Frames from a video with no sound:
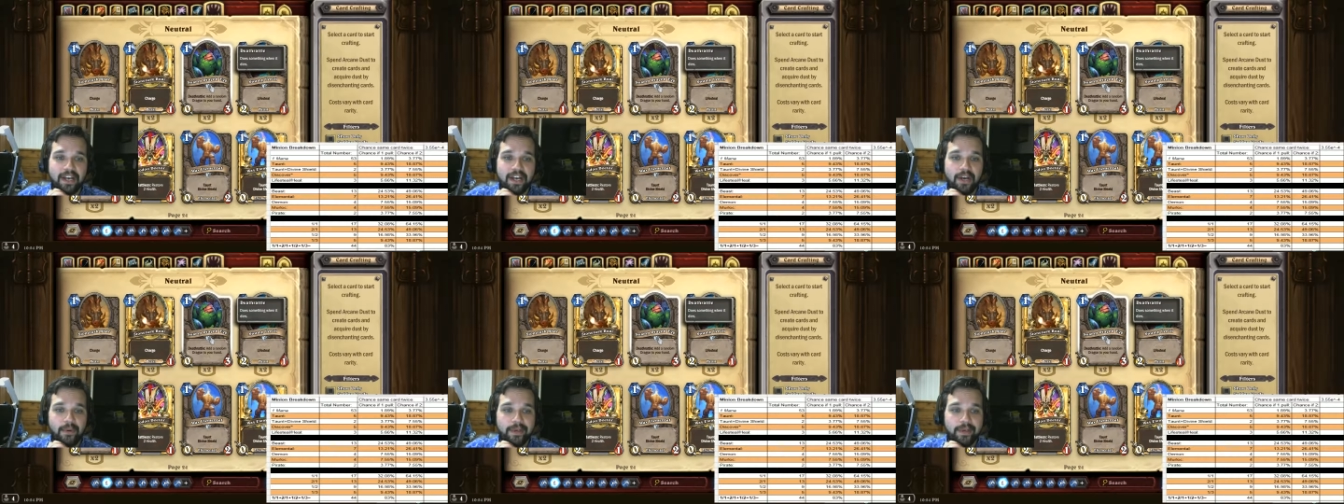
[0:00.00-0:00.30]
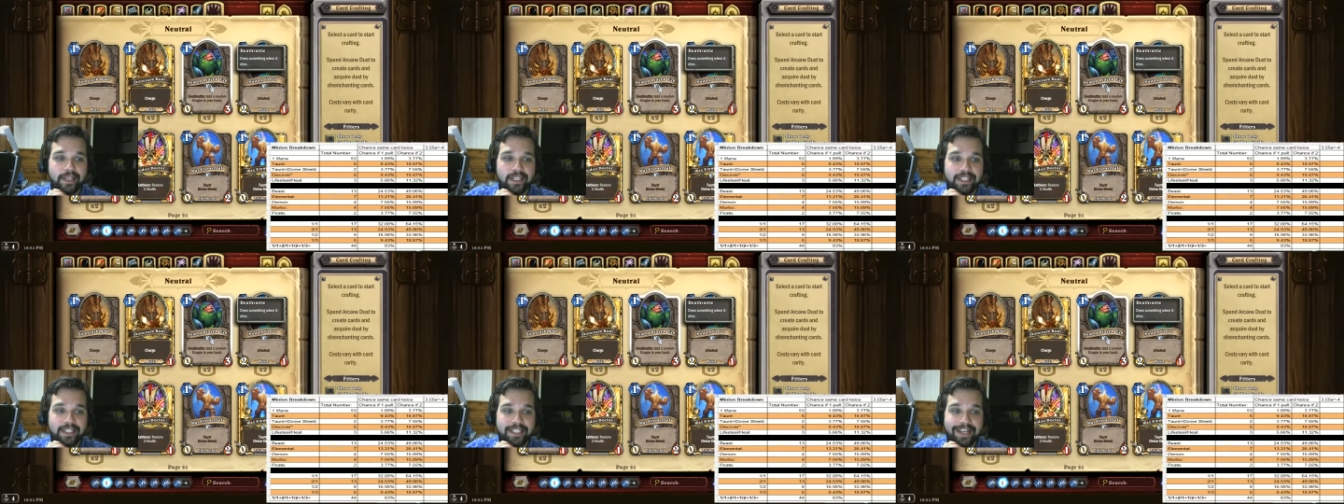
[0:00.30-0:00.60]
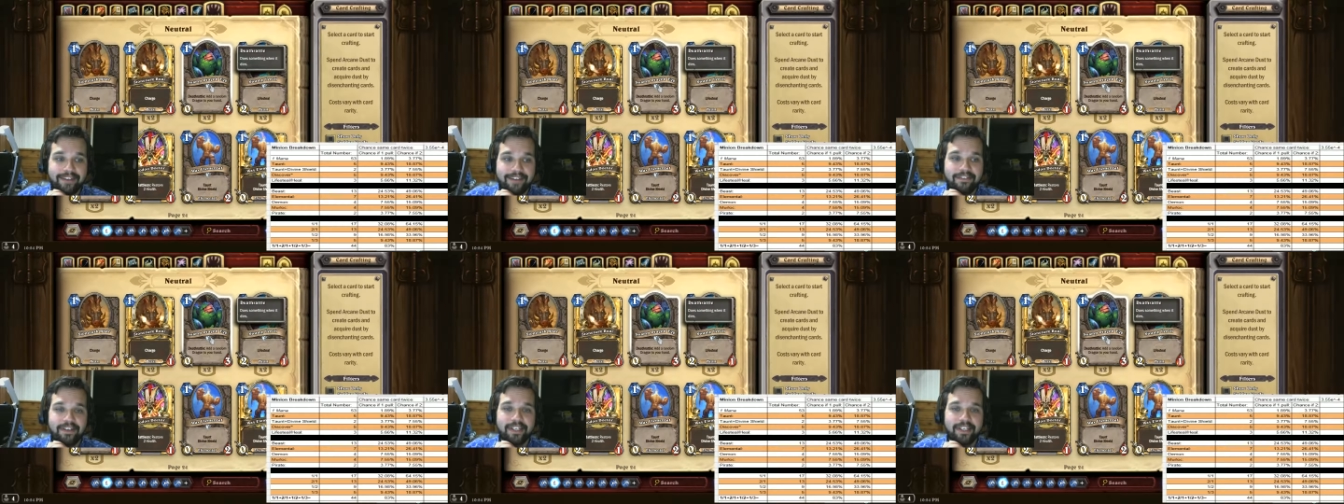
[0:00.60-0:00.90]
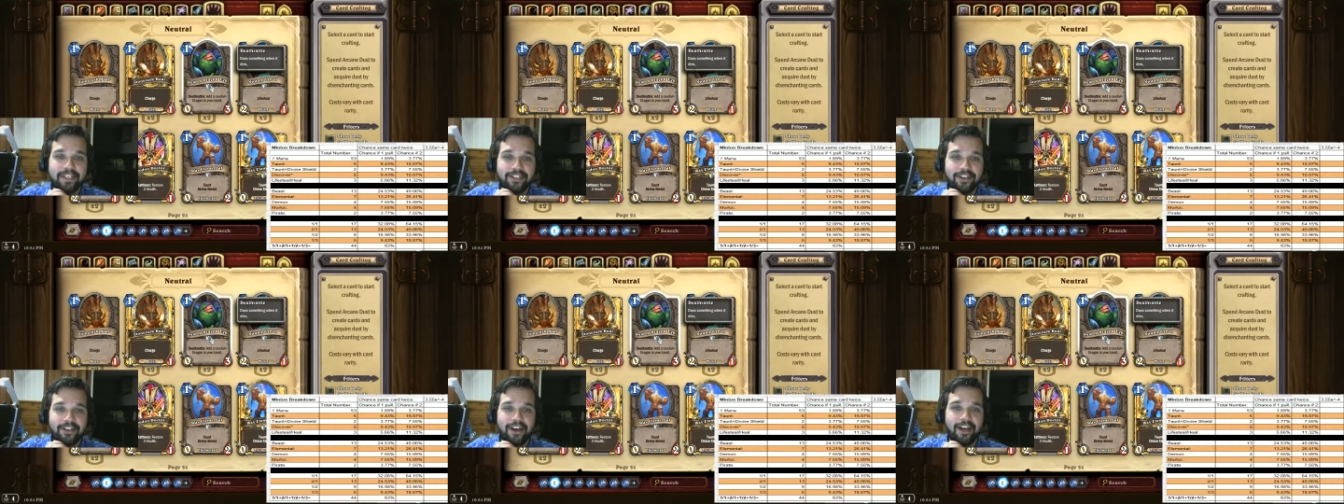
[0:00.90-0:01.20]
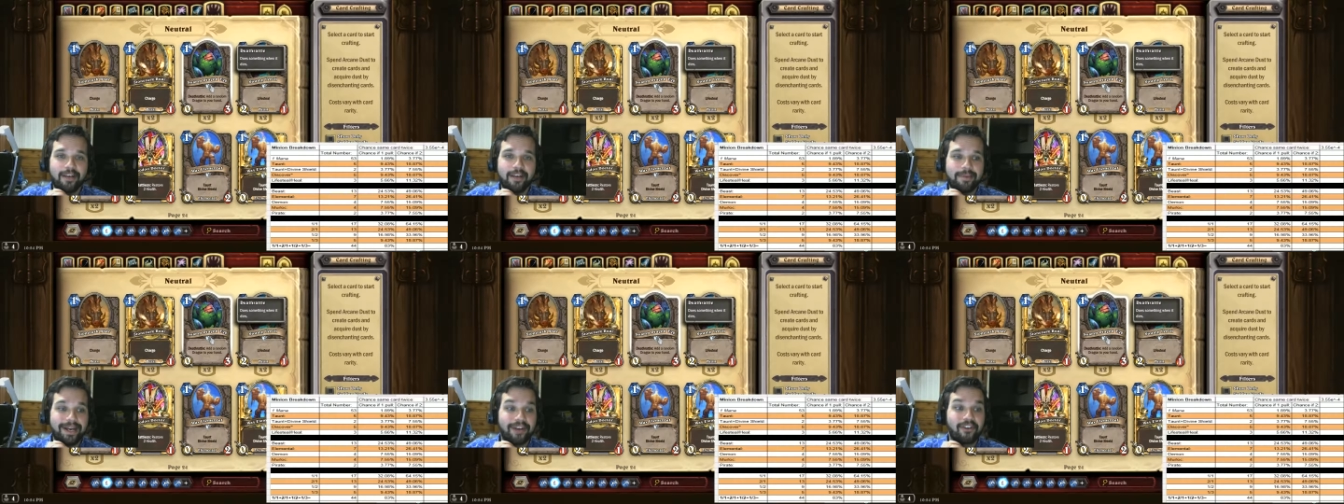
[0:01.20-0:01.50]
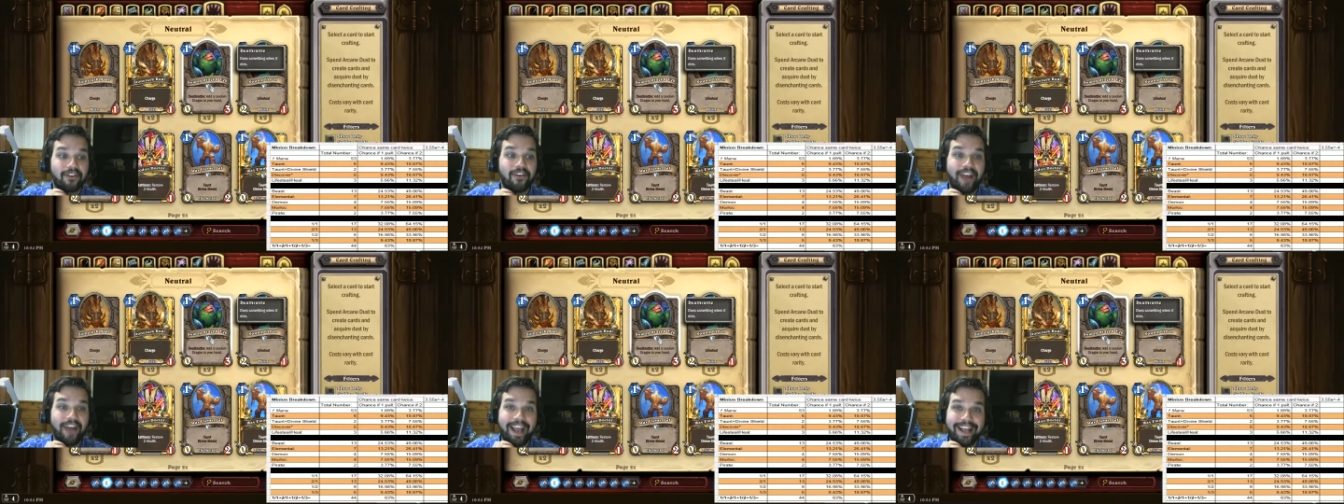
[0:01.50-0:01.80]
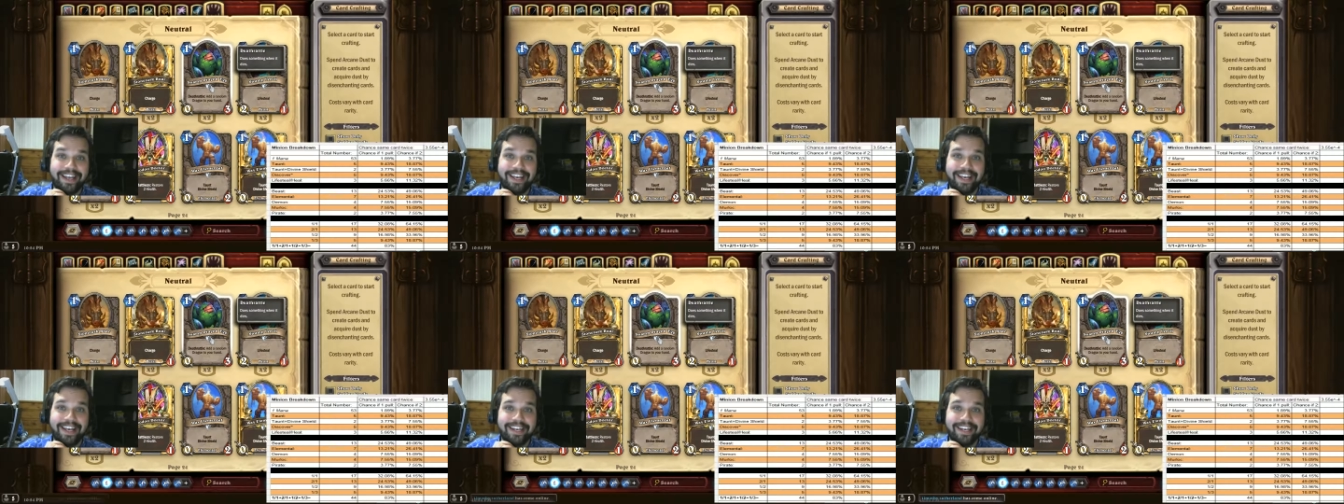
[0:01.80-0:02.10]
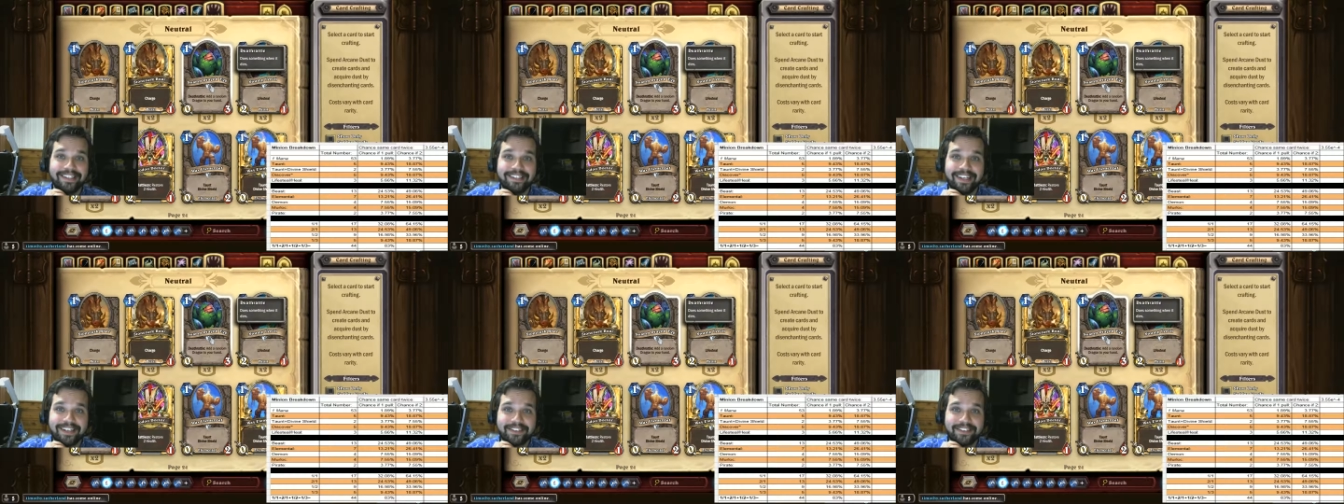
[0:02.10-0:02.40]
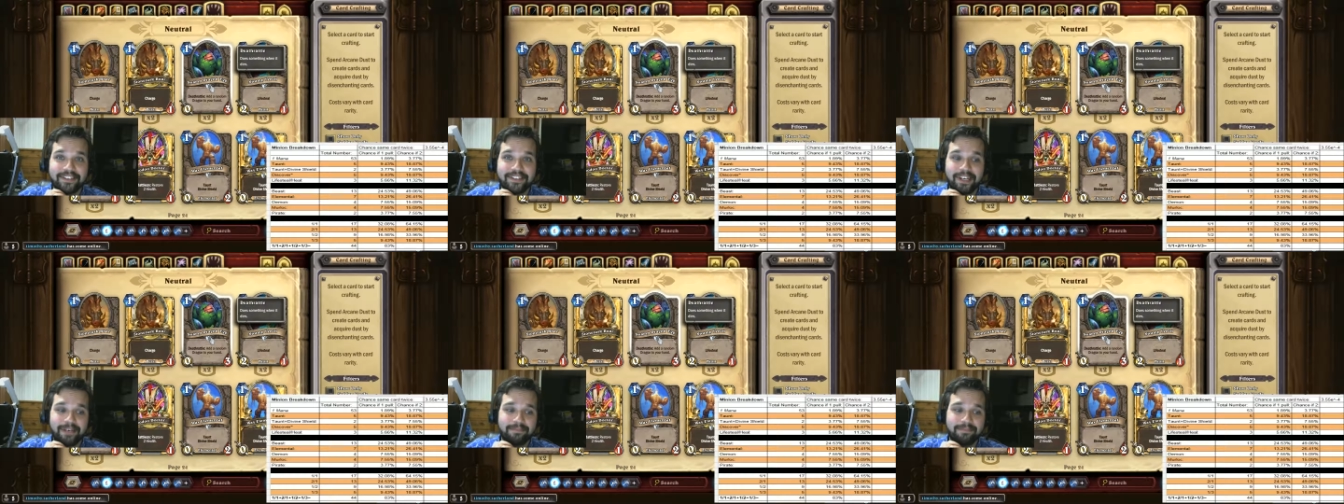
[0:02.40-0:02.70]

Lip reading: We could definitely talk about cracking eggs next time.